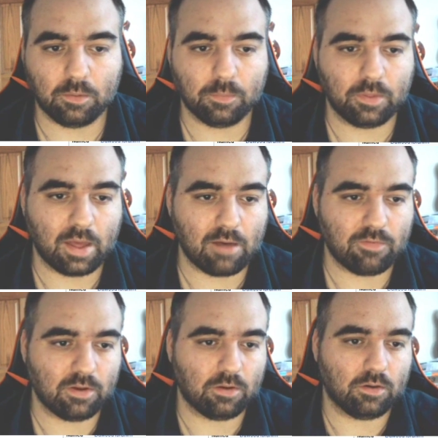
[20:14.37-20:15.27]

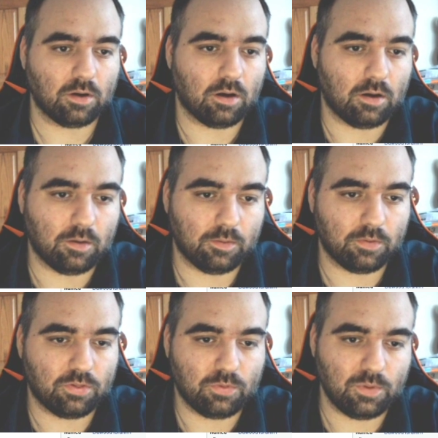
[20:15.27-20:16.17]
having
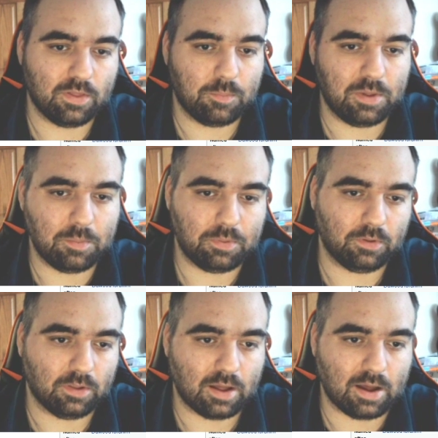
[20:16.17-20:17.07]
3 of the
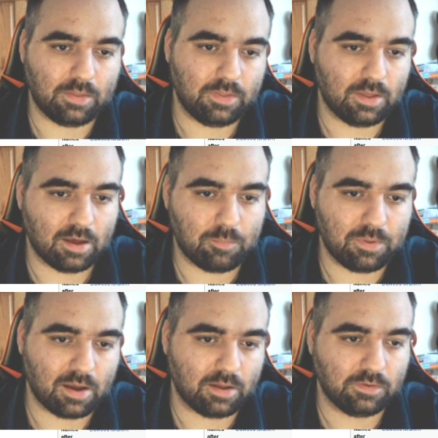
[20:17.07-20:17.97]
people on the
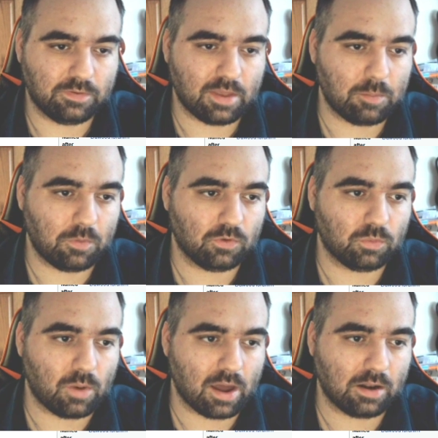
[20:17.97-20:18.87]
FBI's 10
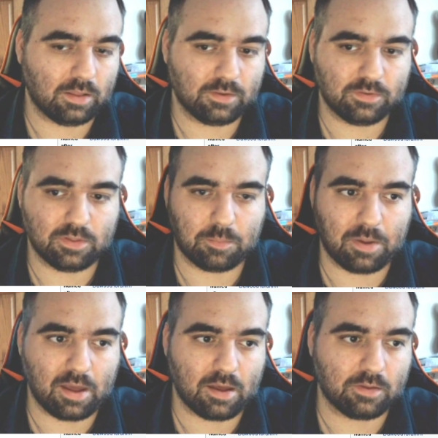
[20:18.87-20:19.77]
most wanted list in the
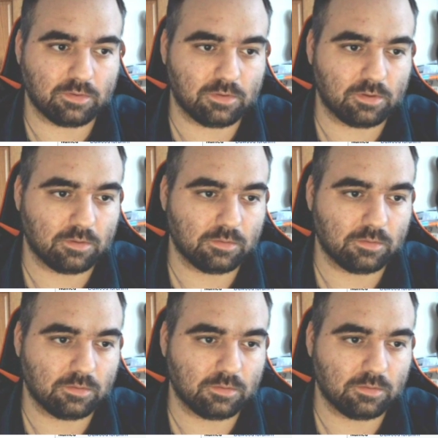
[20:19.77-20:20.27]
past.